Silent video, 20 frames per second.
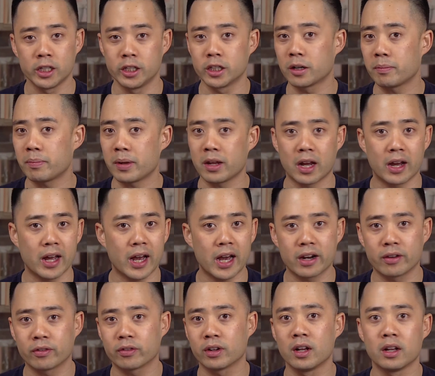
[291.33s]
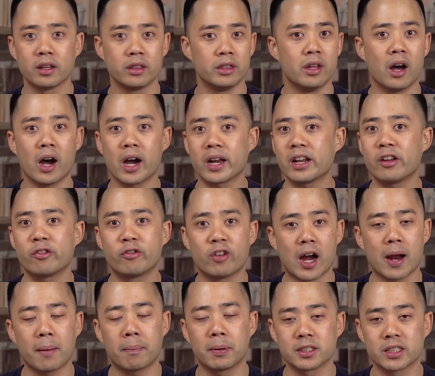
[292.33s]
you're going to be ahead of
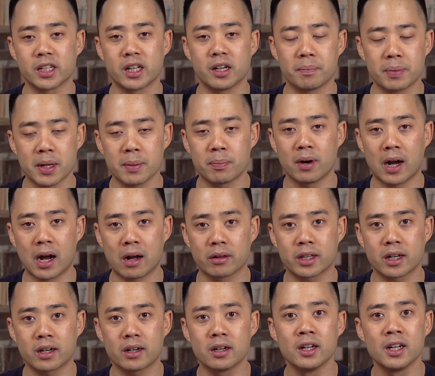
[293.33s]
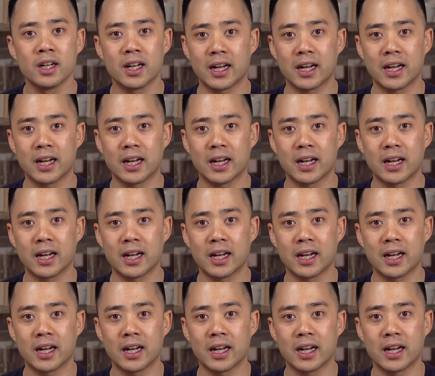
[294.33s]
95% of people out there,